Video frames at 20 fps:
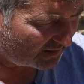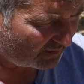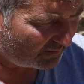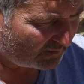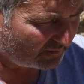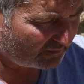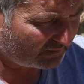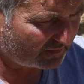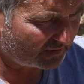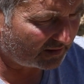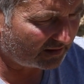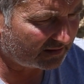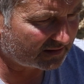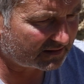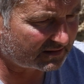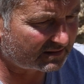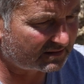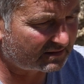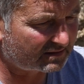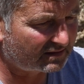them
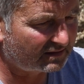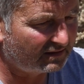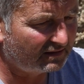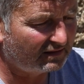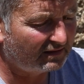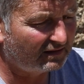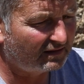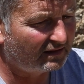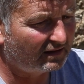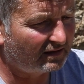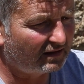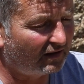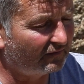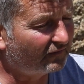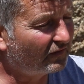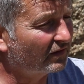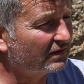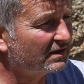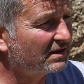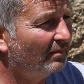is
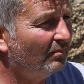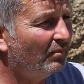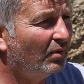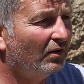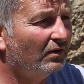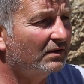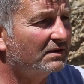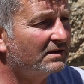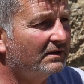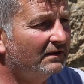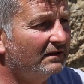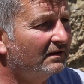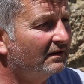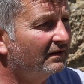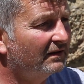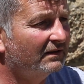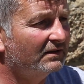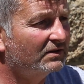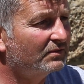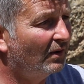I've got some pots that are
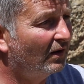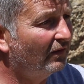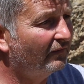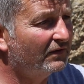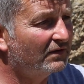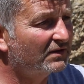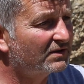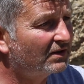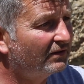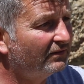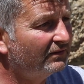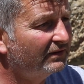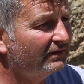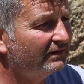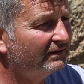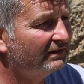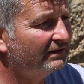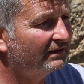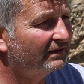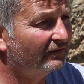like 12 years old.
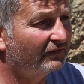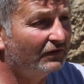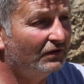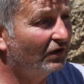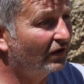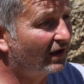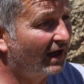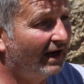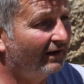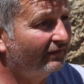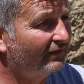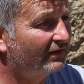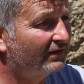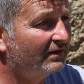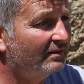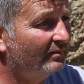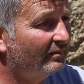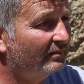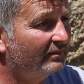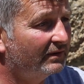If you look after
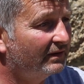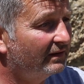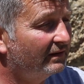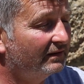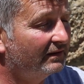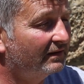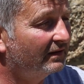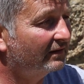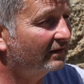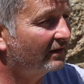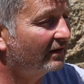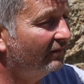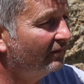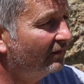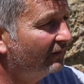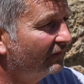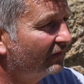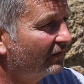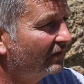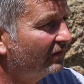them, they'll go
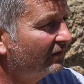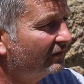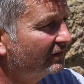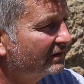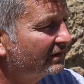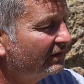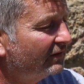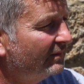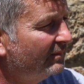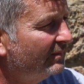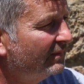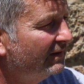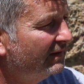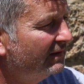on for a long time.